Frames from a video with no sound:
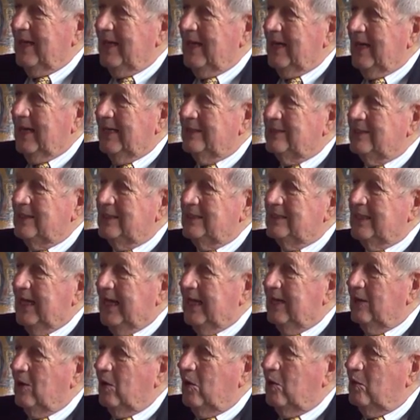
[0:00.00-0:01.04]
And I think
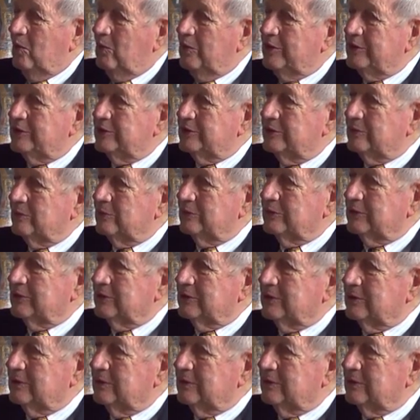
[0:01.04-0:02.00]
that always was,